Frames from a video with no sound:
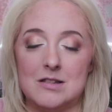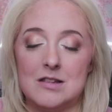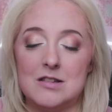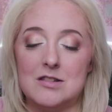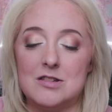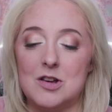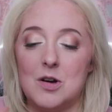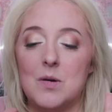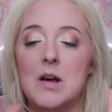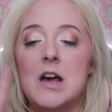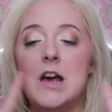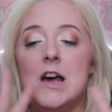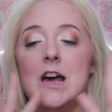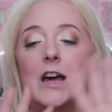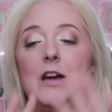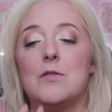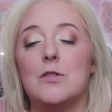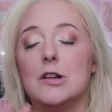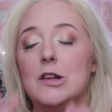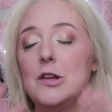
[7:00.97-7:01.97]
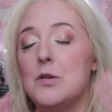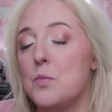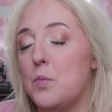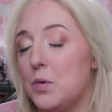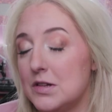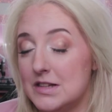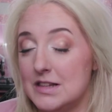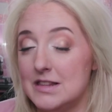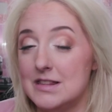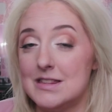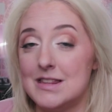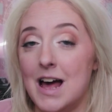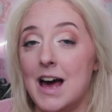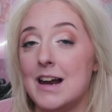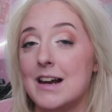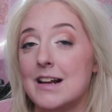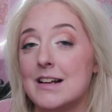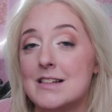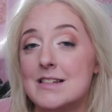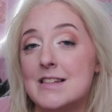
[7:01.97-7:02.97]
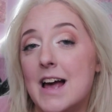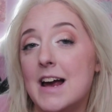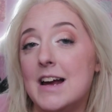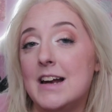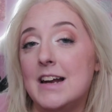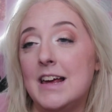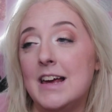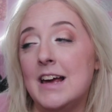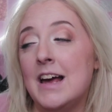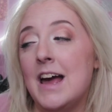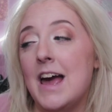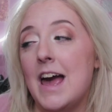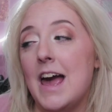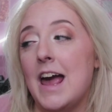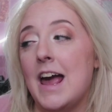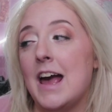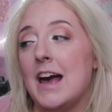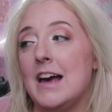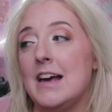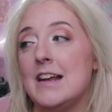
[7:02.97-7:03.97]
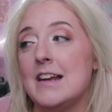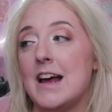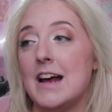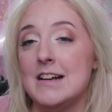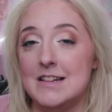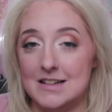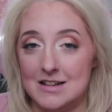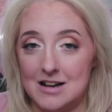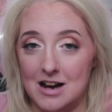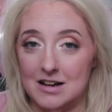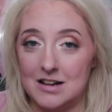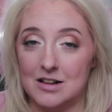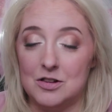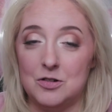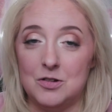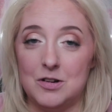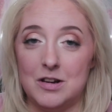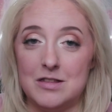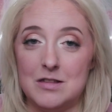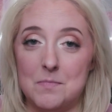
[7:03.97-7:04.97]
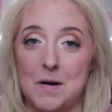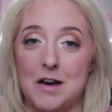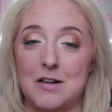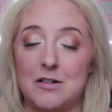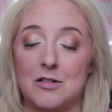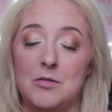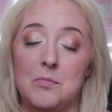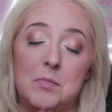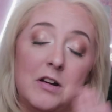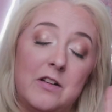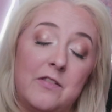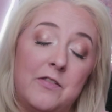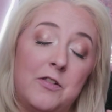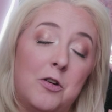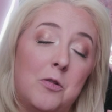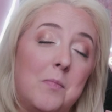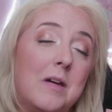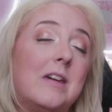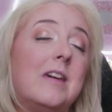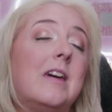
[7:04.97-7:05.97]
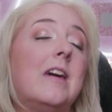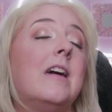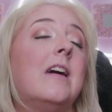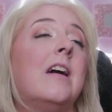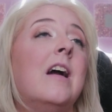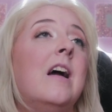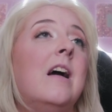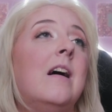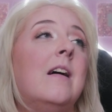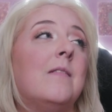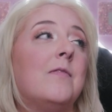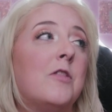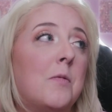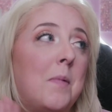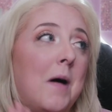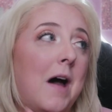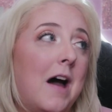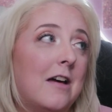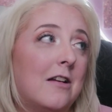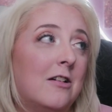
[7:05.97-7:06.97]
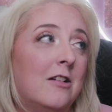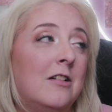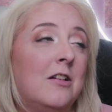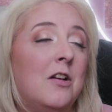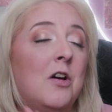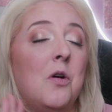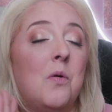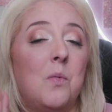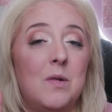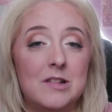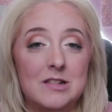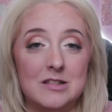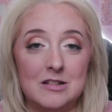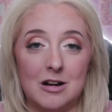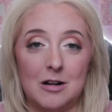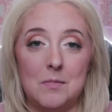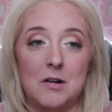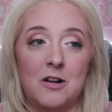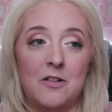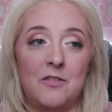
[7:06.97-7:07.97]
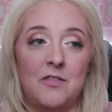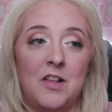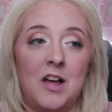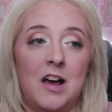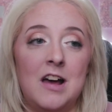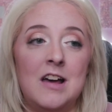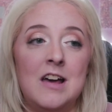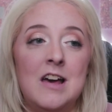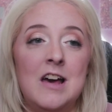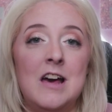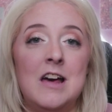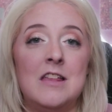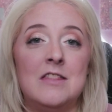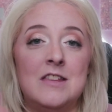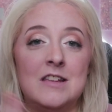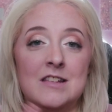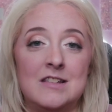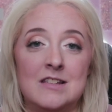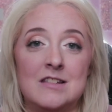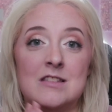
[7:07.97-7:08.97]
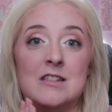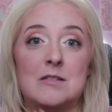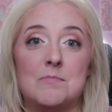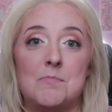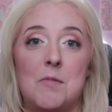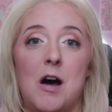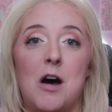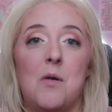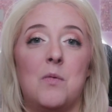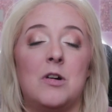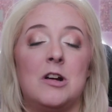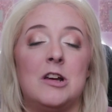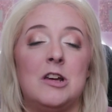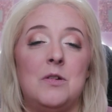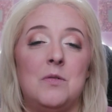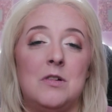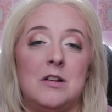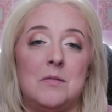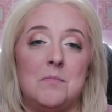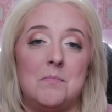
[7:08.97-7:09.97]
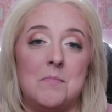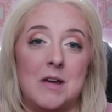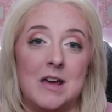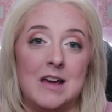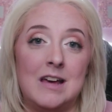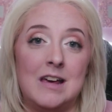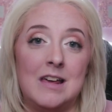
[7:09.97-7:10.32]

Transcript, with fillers: So it really wasn't that exciting, and I did not include it in the pattern, but if you're making the pattern with Star Butterfly, this is the spot where you would make